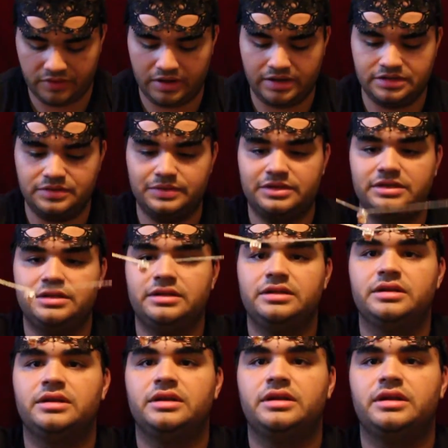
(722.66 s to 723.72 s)
the next one
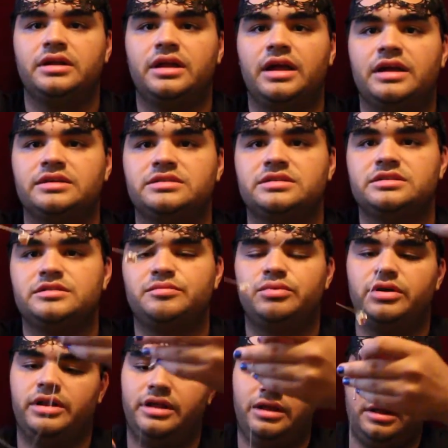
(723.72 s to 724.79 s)
has this
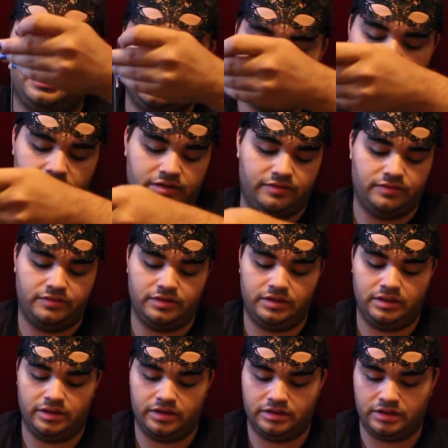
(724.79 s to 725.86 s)
pretty, I didn't even
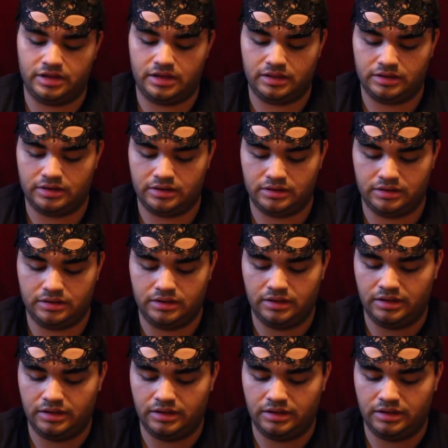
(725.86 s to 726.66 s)
really look at the color.